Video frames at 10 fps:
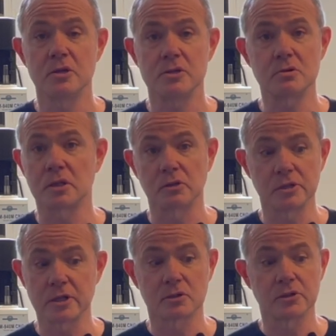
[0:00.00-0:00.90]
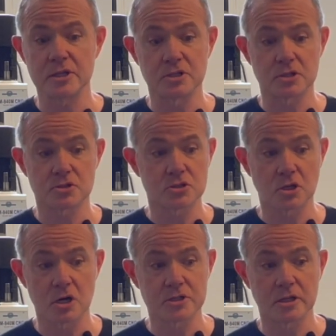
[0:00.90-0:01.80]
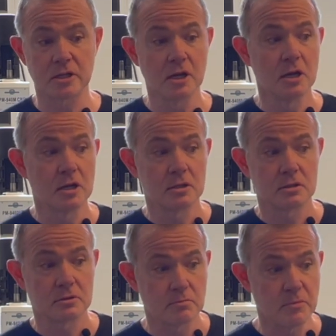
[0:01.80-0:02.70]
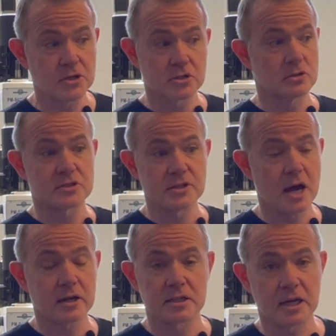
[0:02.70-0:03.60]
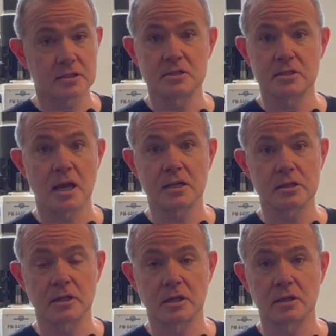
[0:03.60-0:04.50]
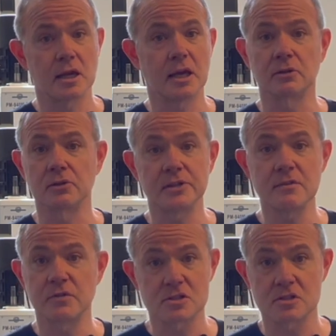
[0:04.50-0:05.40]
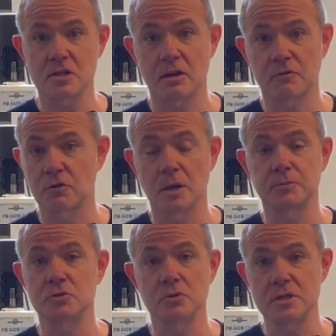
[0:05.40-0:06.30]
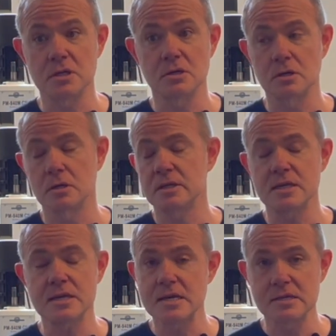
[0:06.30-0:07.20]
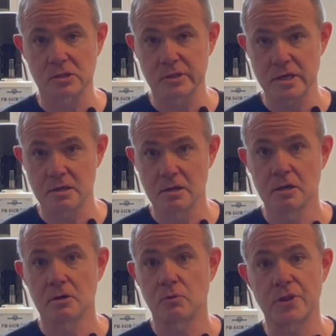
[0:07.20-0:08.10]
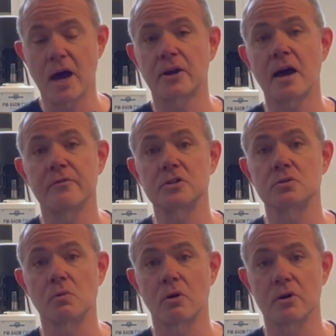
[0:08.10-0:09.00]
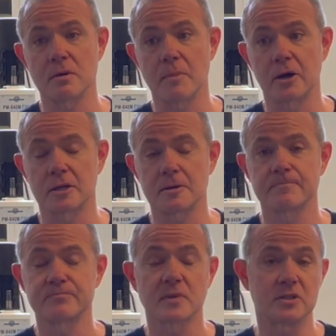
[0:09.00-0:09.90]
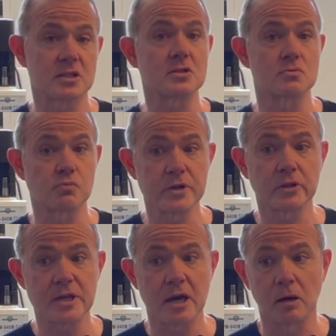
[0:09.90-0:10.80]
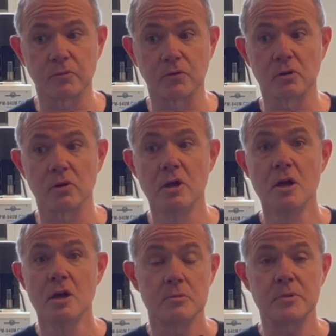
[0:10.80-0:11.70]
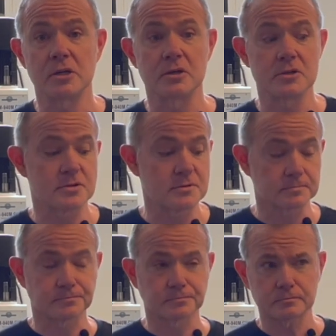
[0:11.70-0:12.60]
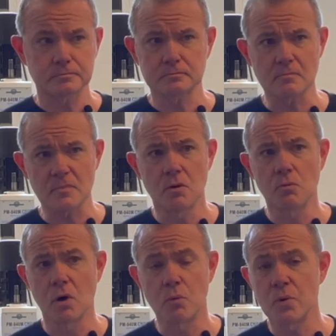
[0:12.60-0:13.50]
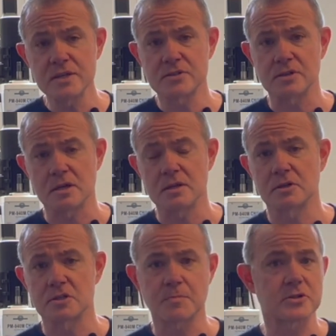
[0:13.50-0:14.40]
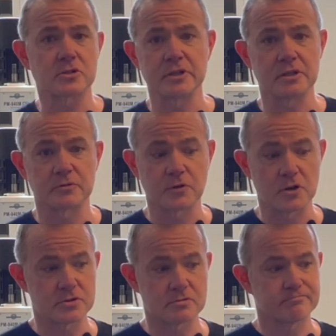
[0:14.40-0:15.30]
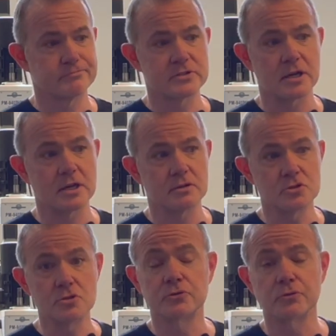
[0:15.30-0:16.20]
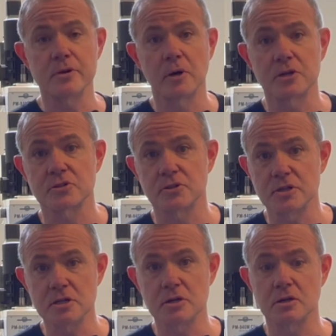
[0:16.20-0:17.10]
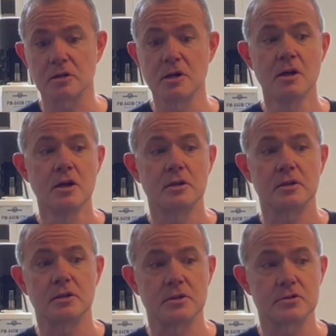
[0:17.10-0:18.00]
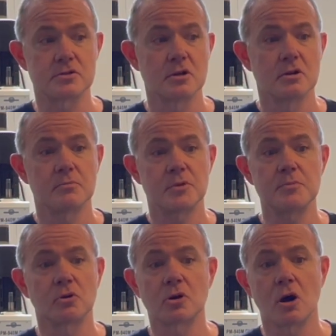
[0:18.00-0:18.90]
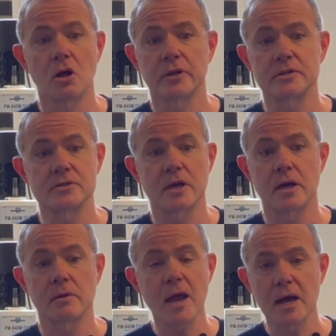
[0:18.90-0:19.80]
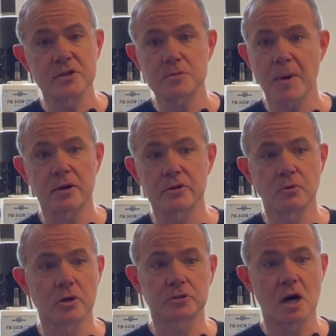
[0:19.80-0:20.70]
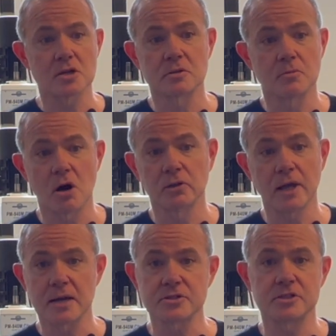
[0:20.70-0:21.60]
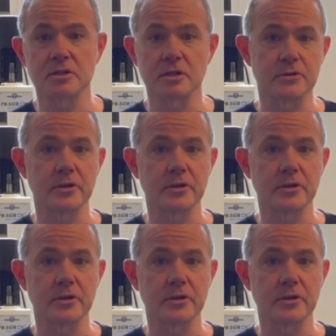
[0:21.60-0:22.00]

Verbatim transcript: You can literally just charge it make sure it's not connected to anything, and leave it sit for up to a year easily without having to worry about it. This is really helpful because what we see, especially in the first, say, two, three months of the year, is people calling and saying, man, this battery worked awesome all last year.